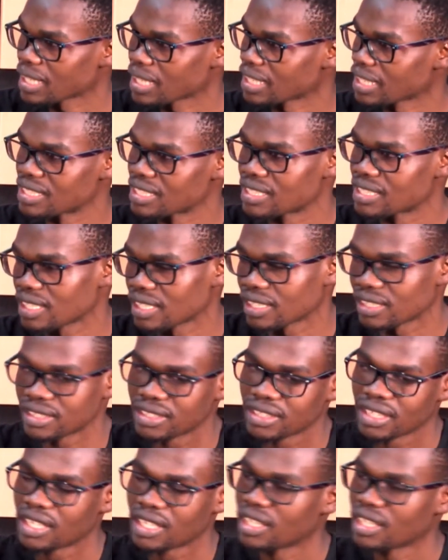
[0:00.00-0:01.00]
succeed
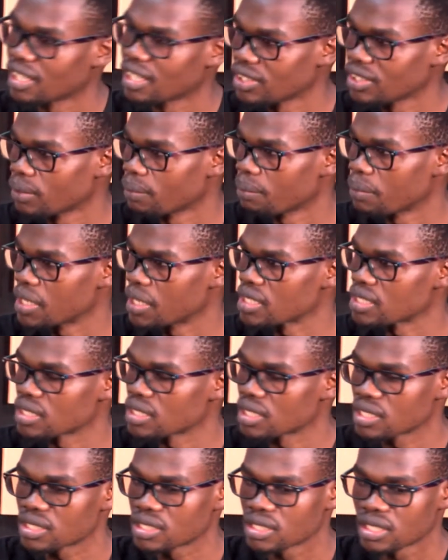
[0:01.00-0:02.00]
in your
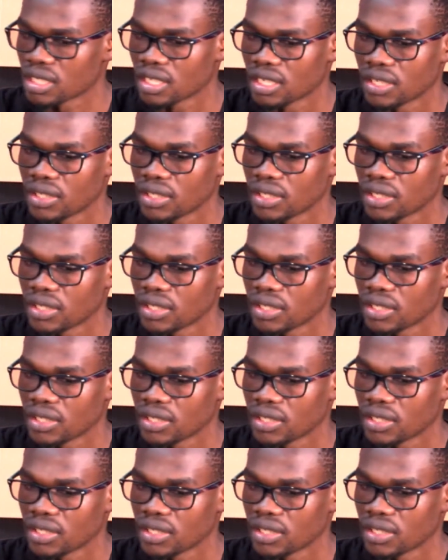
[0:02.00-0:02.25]
business,